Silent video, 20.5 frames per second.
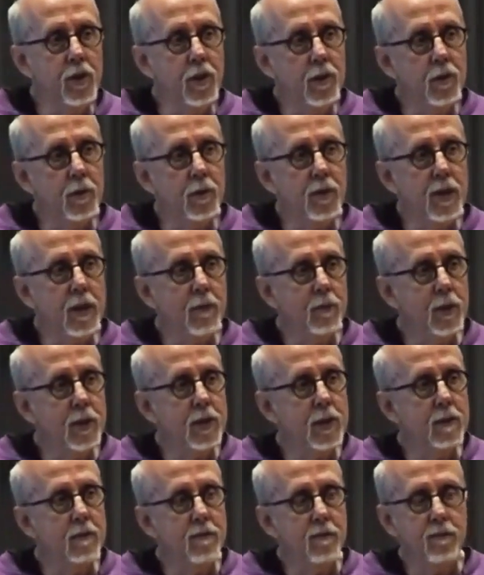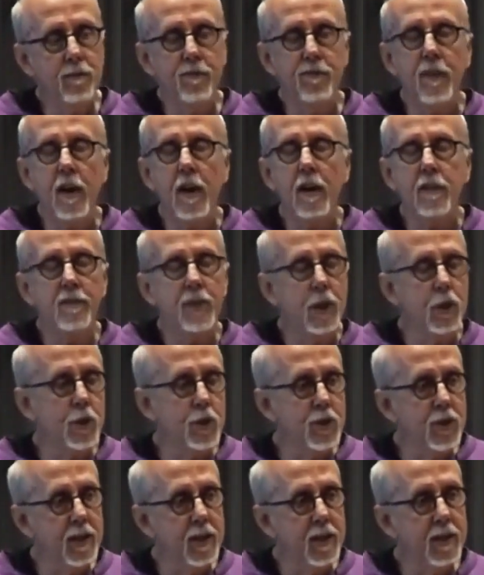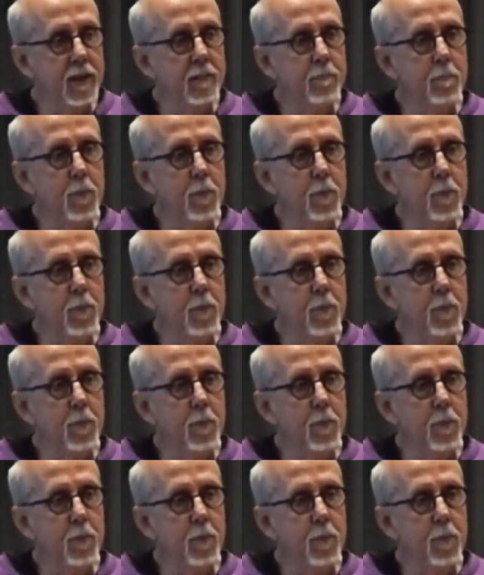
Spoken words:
know, every 5 years they